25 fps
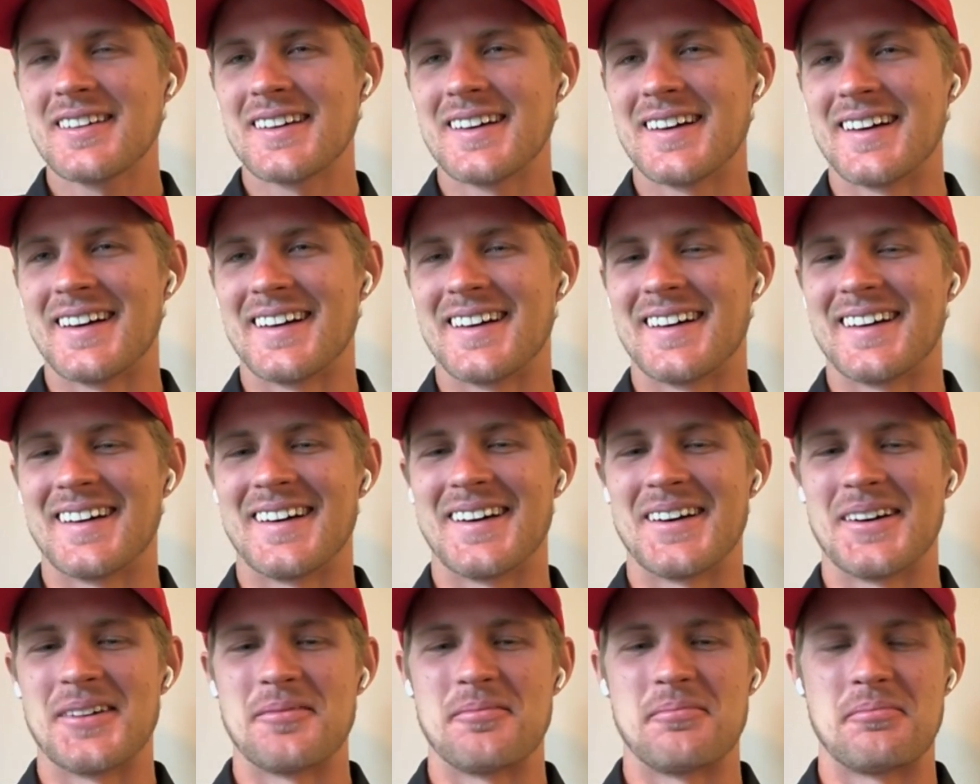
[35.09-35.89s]

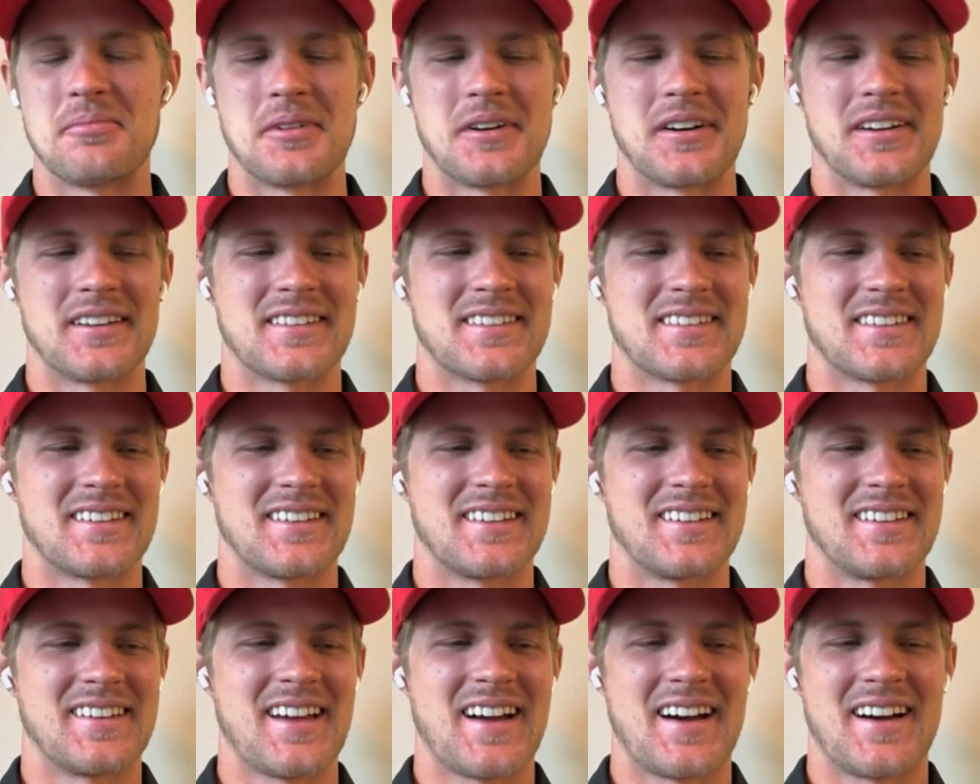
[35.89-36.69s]

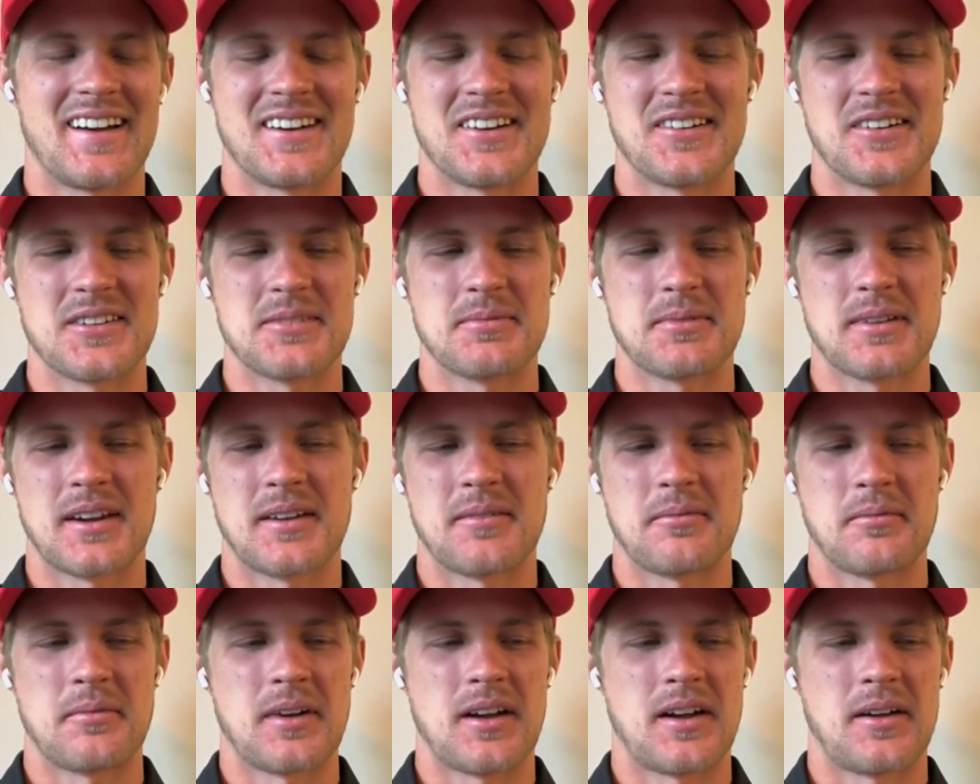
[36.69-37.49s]
Yeah, I know it's
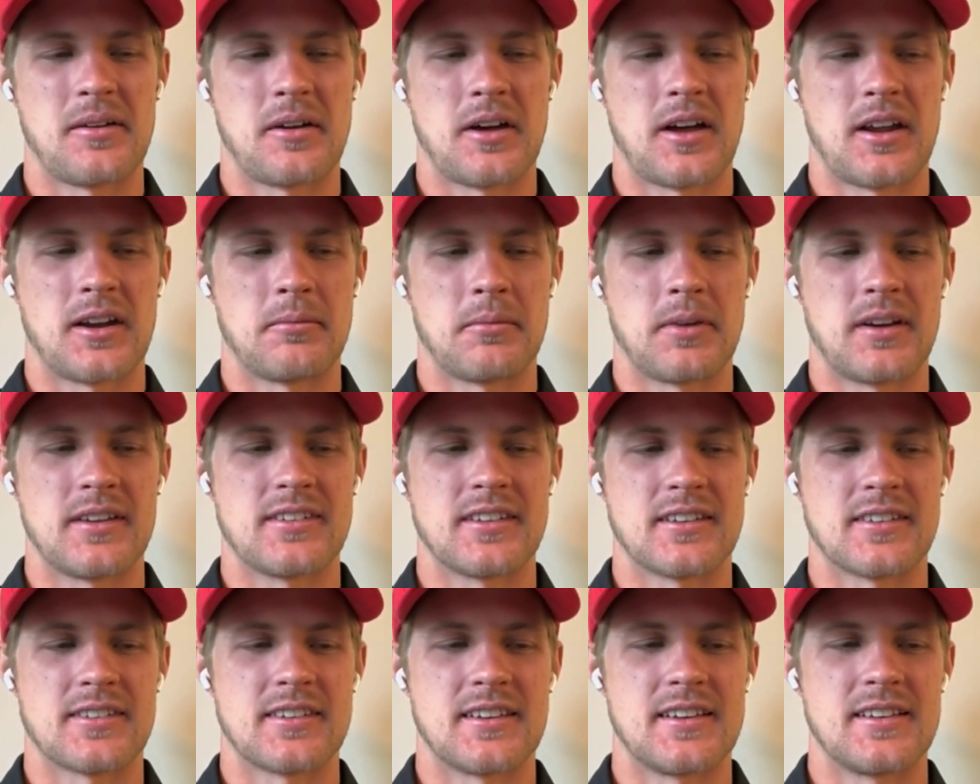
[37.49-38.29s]
been an
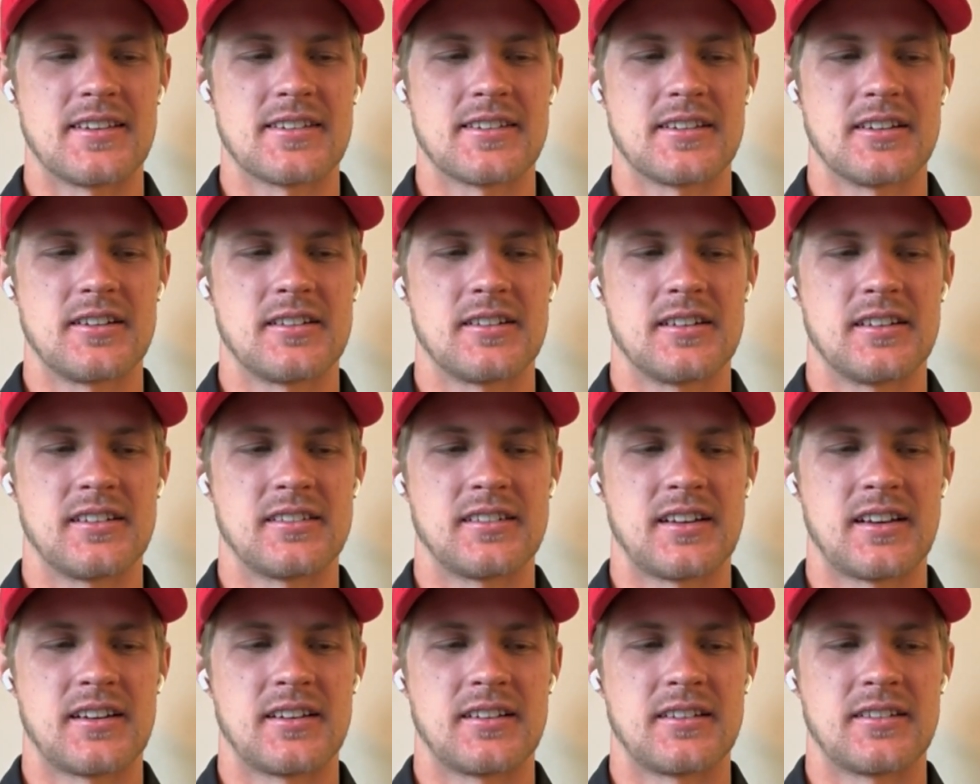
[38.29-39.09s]
amazing season,
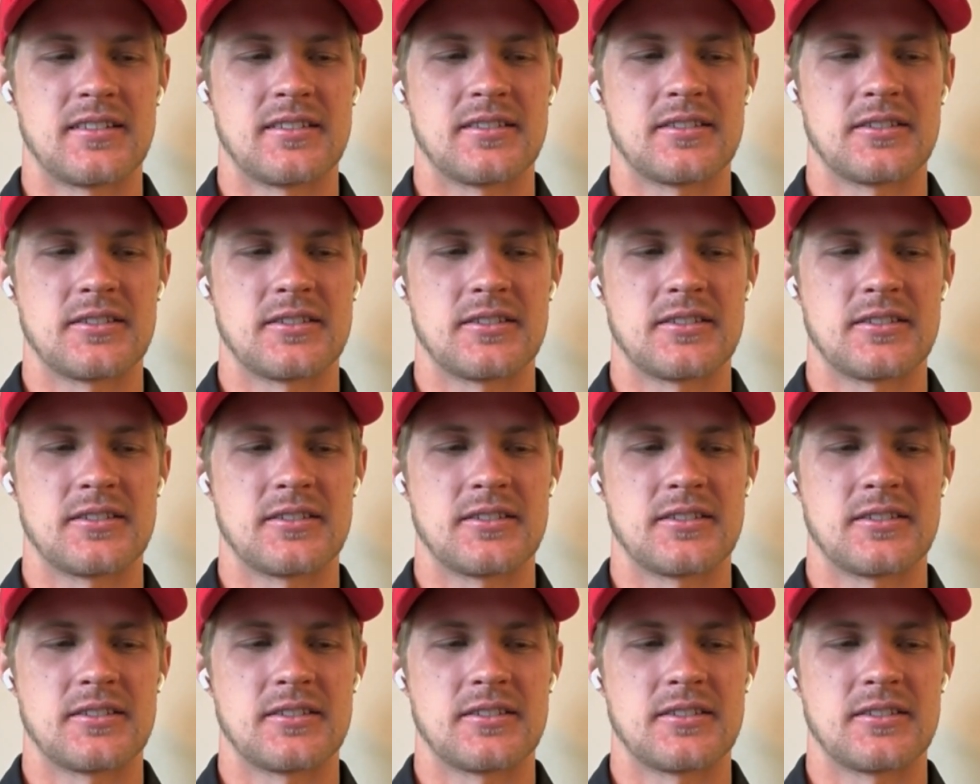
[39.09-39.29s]
and